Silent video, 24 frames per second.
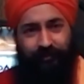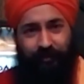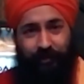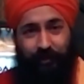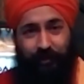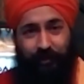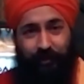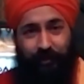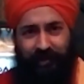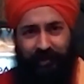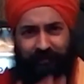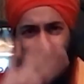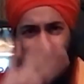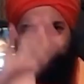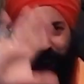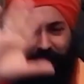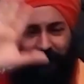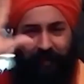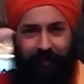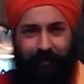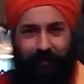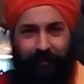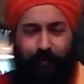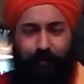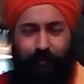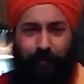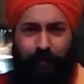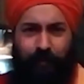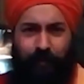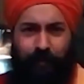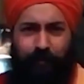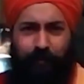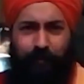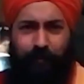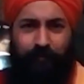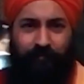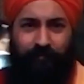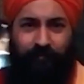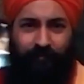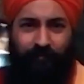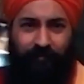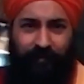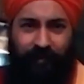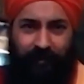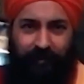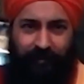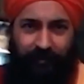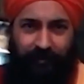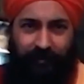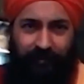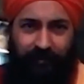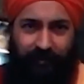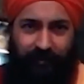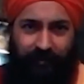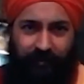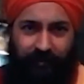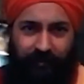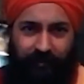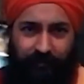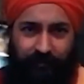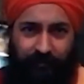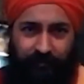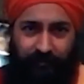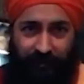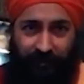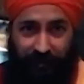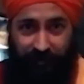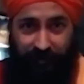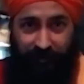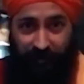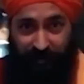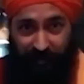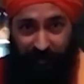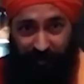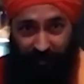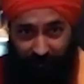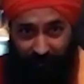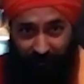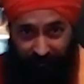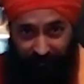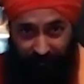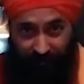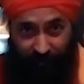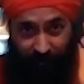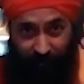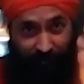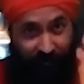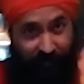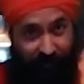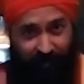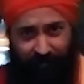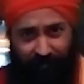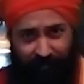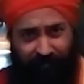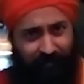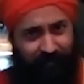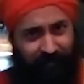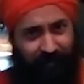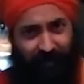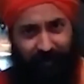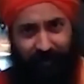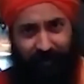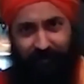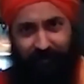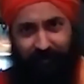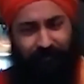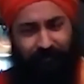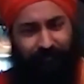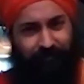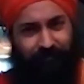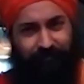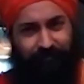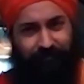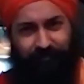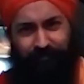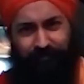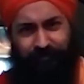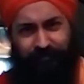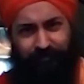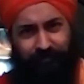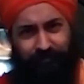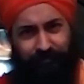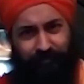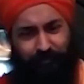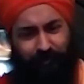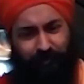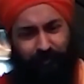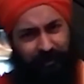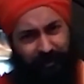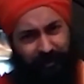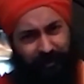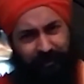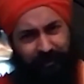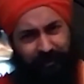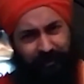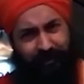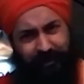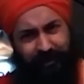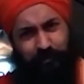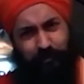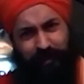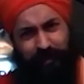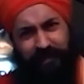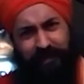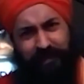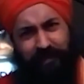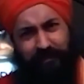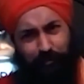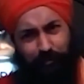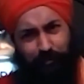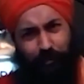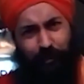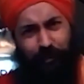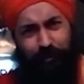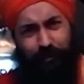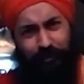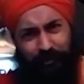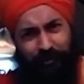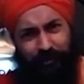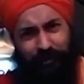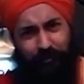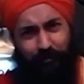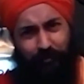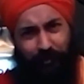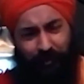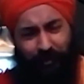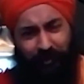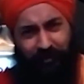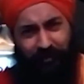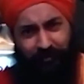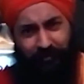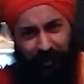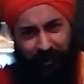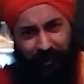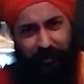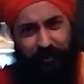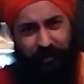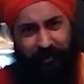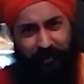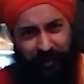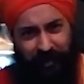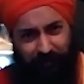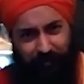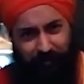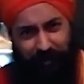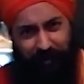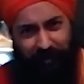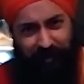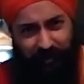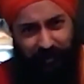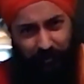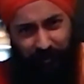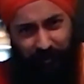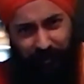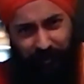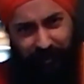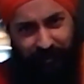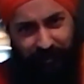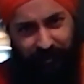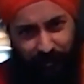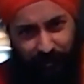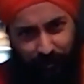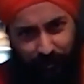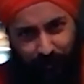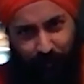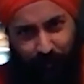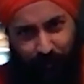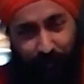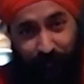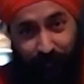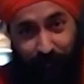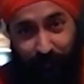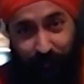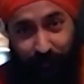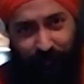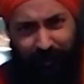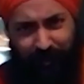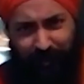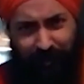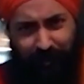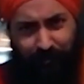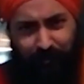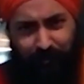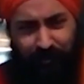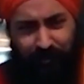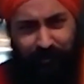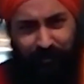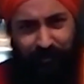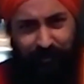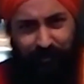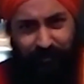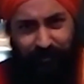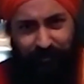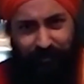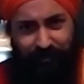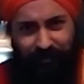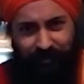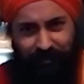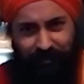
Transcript: She's everywhere. Like just like this is everywhere but then there are specific points in the body where she can be experienced more you can i'm just